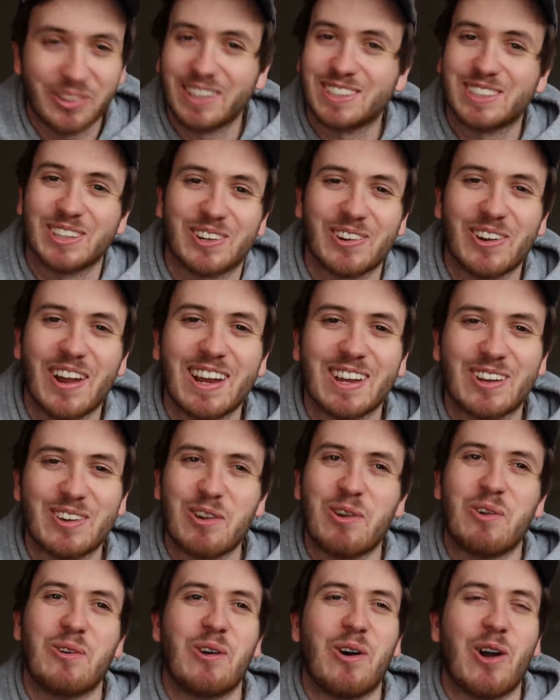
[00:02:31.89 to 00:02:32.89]
That's a great
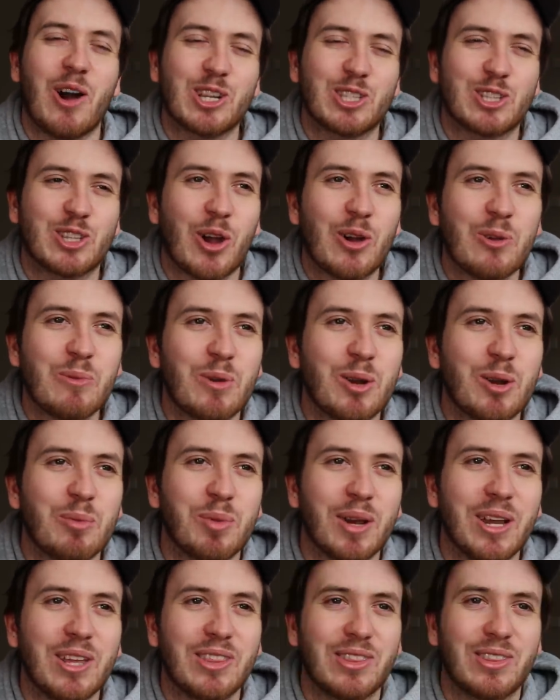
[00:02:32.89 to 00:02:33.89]
call. I don't want to
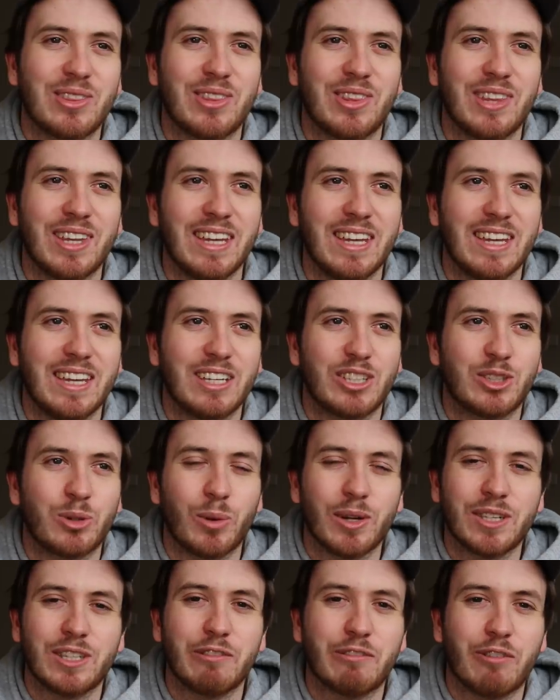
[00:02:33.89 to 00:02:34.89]
be the
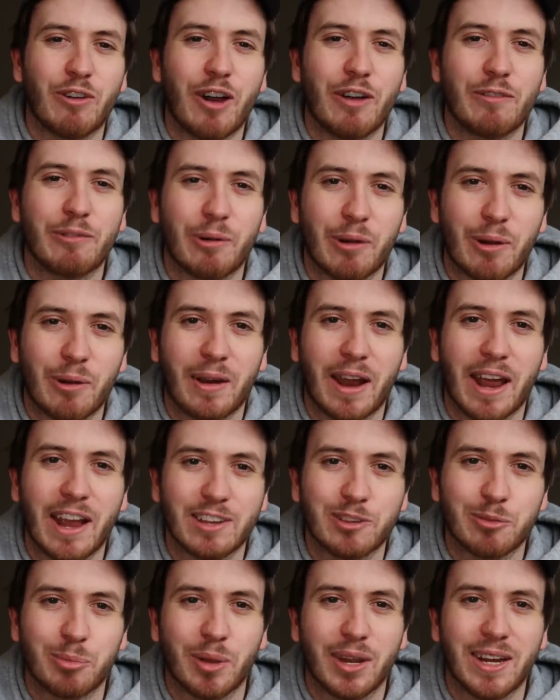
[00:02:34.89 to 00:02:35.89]
25-year-old
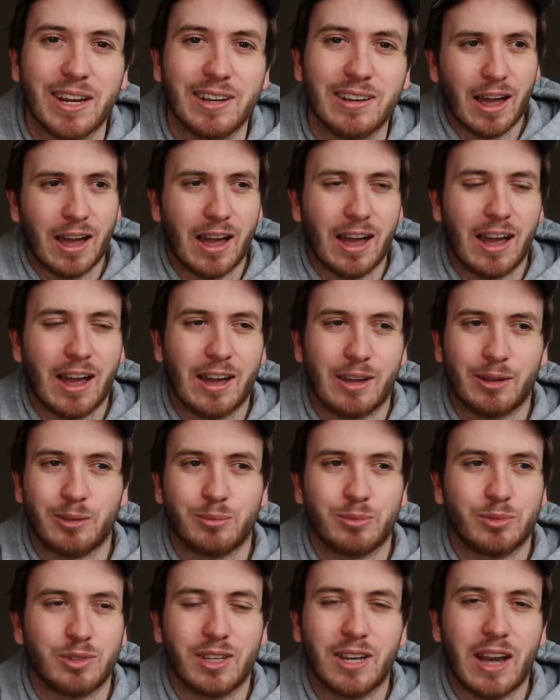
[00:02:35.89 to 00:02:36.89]
has-been
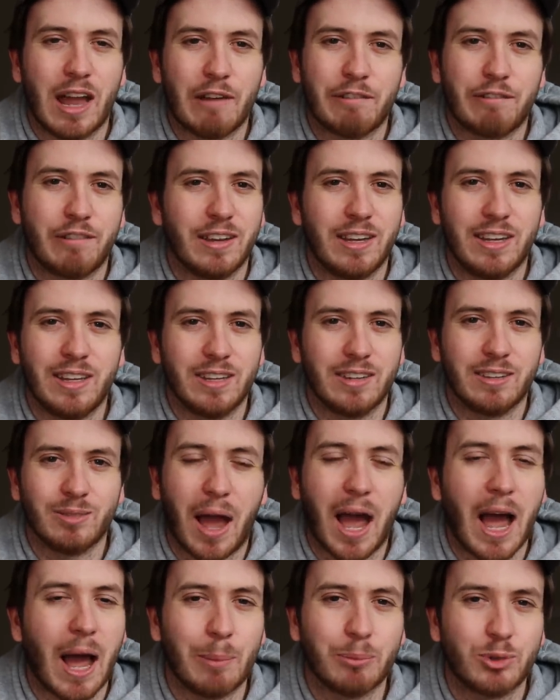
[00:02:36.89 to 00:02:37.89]
Nuffy
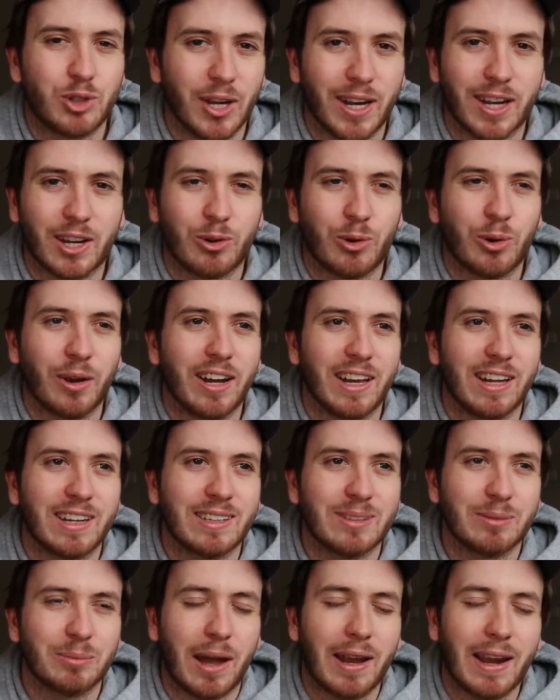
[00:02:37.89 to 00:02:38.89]
armchair
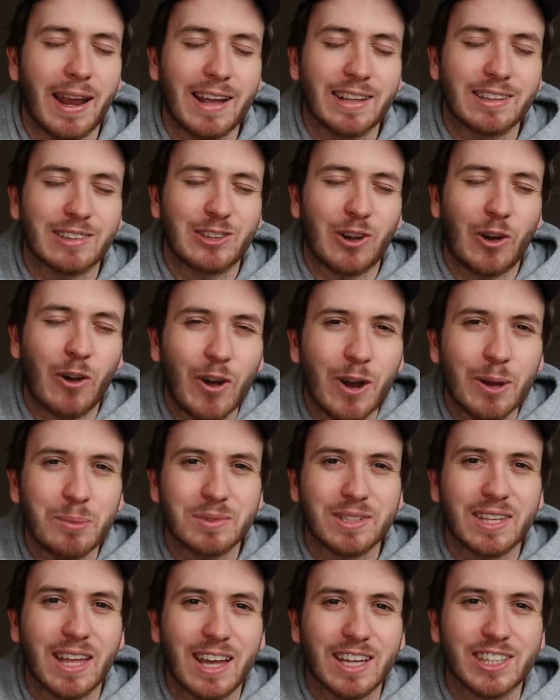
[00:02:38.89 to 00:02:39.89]
critic, but at
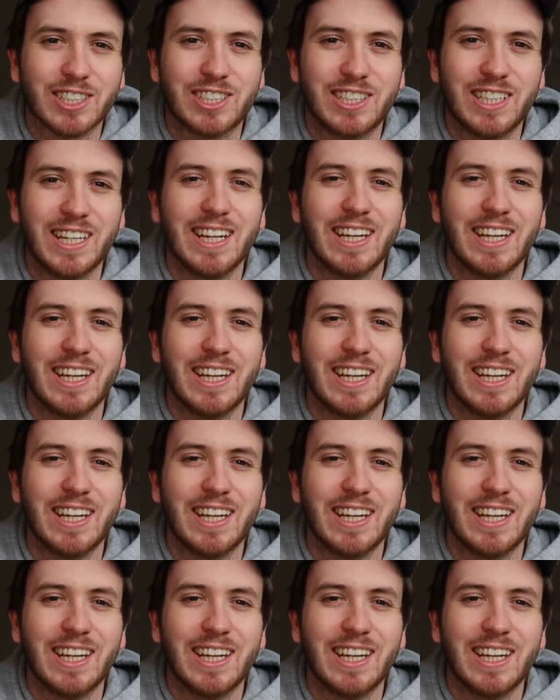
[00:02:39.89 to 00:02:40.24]
times last